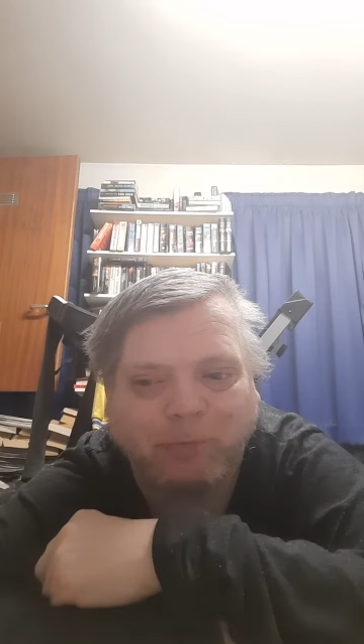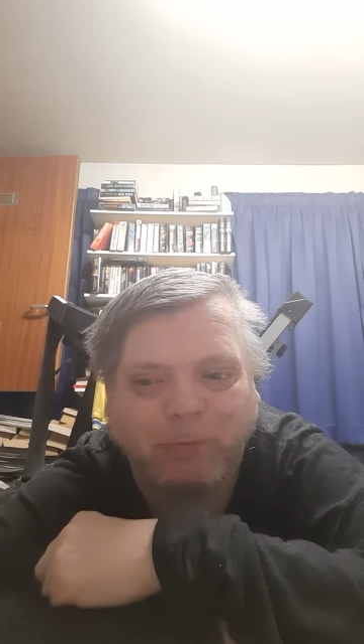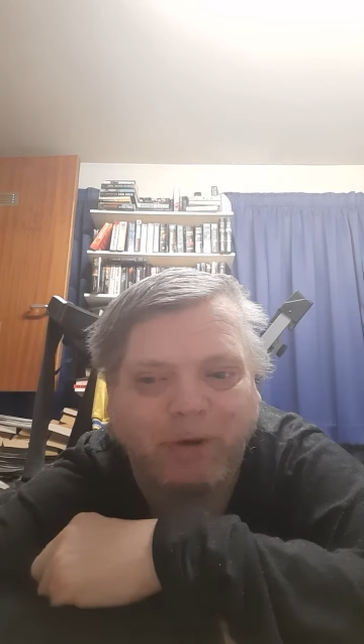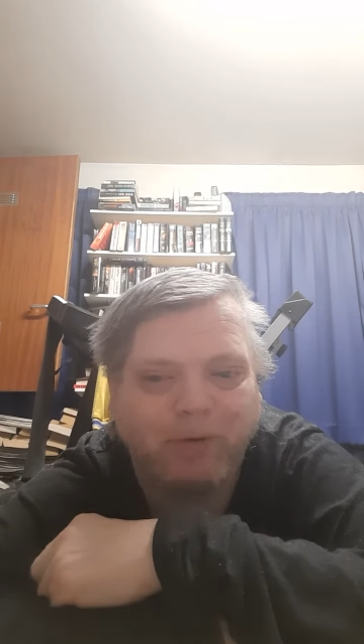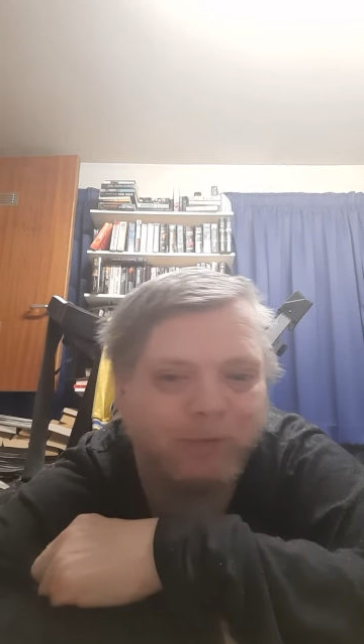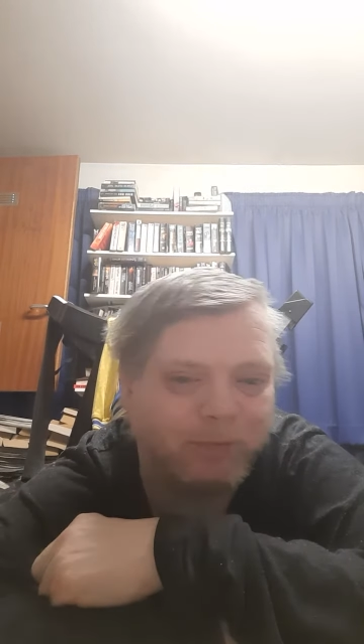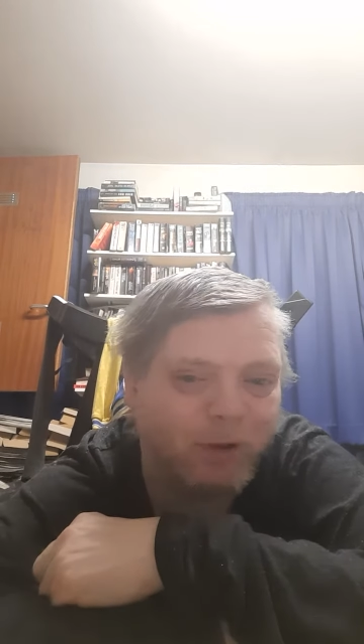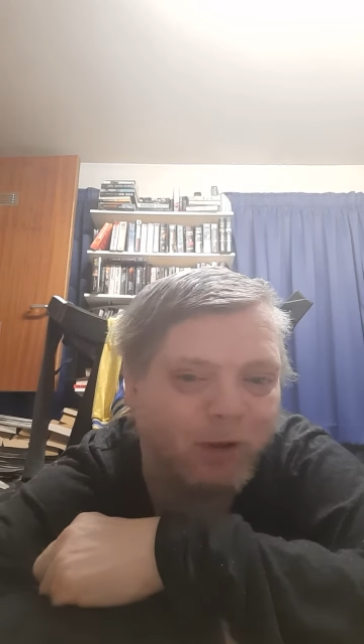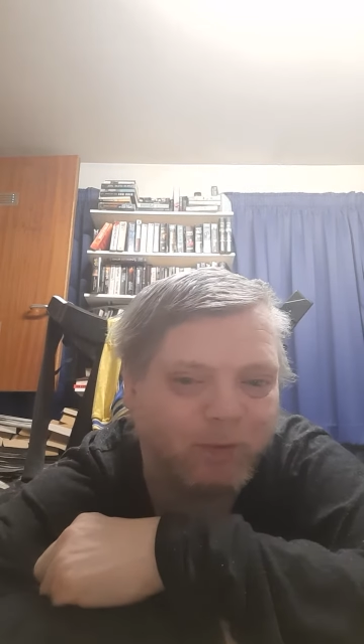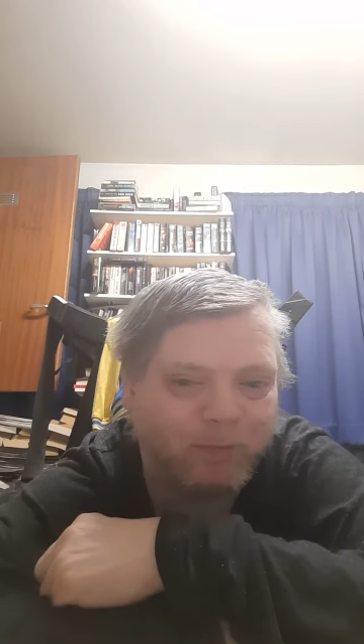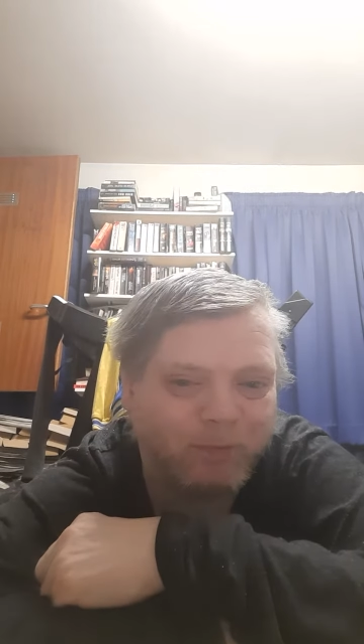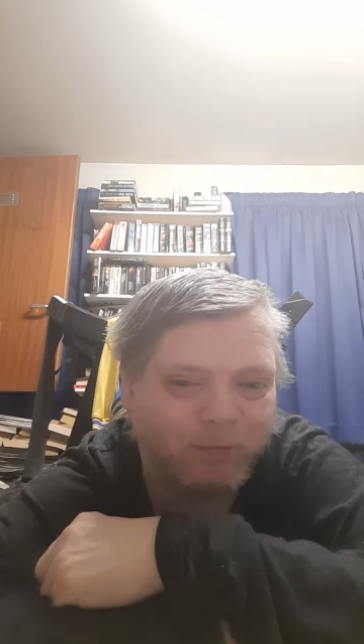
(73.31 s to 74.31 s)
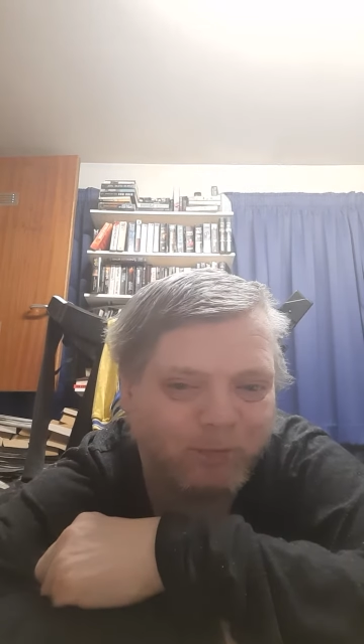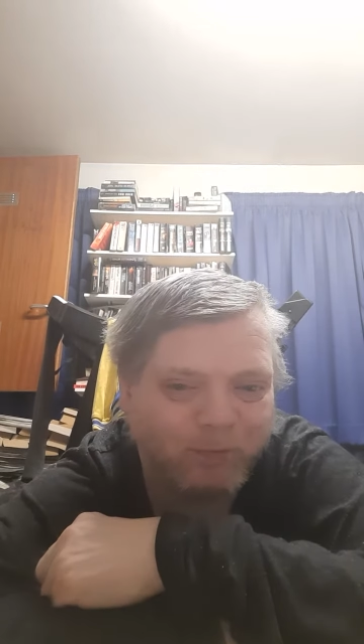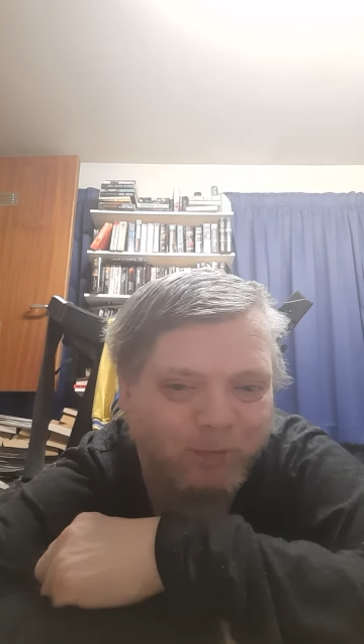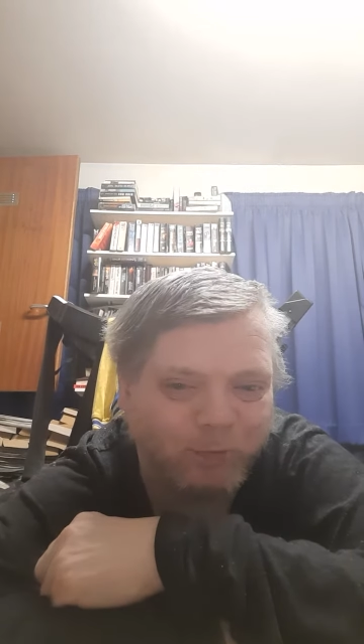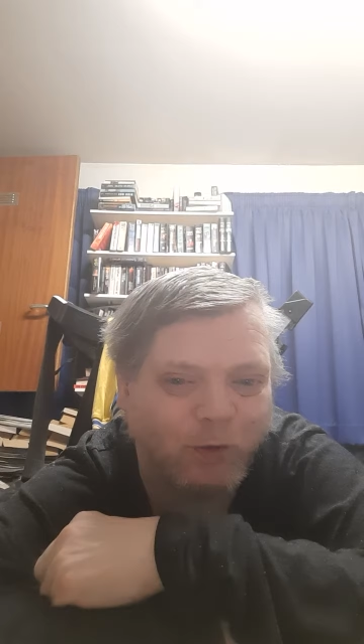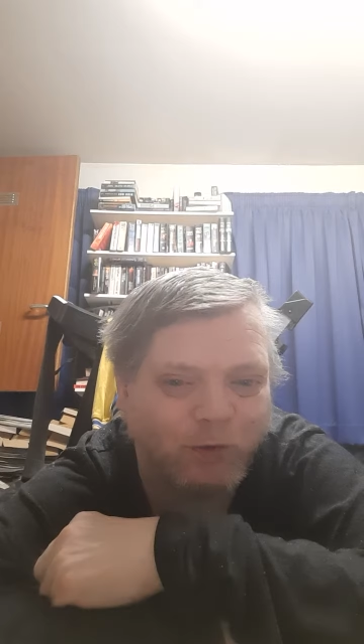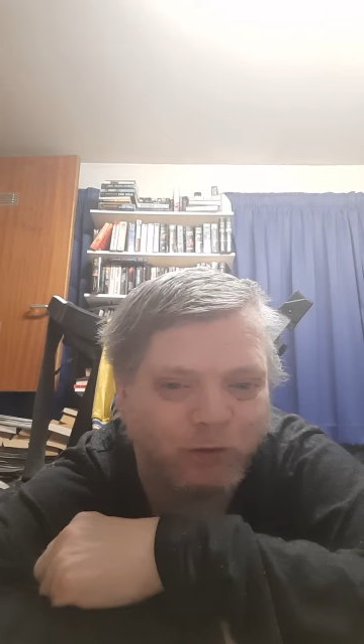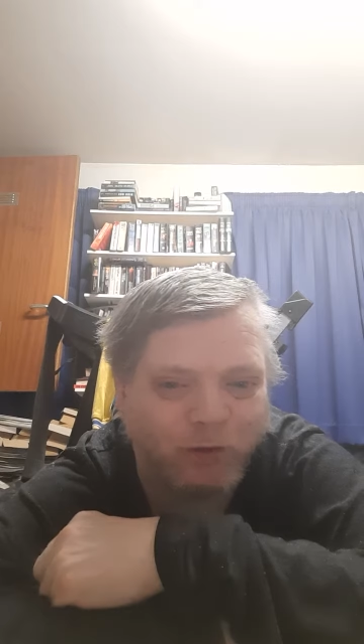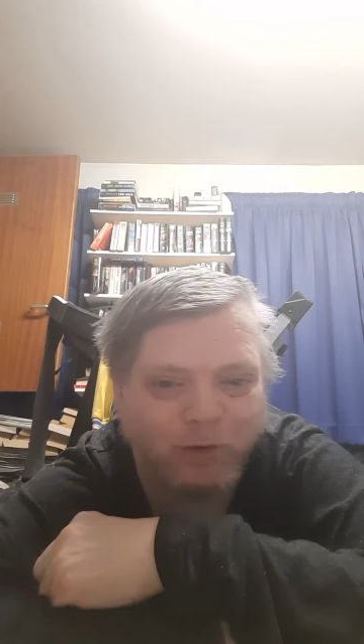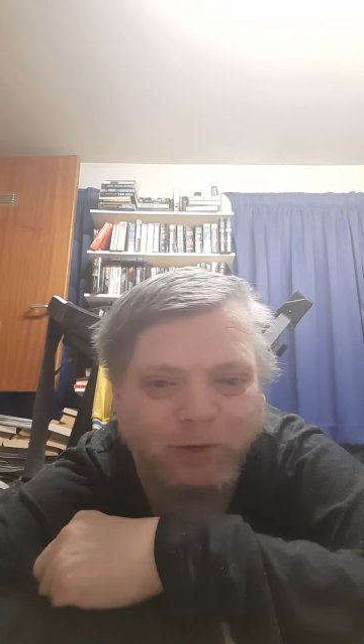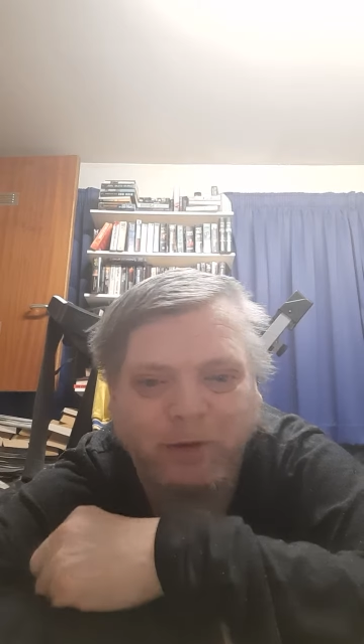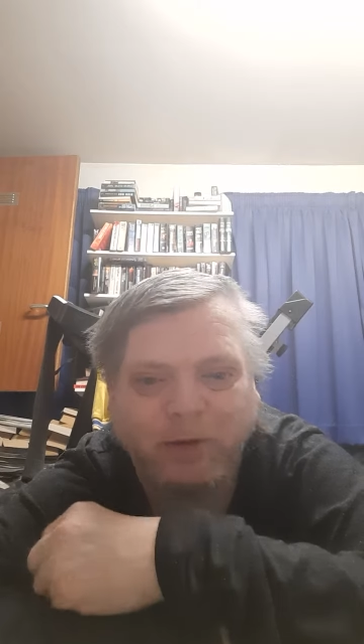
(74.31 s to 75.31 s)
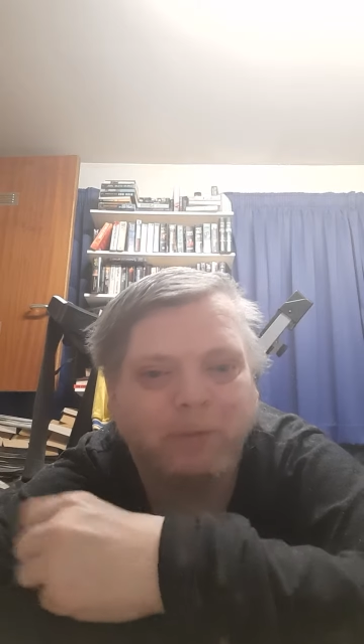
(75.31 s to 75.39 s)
but not functional.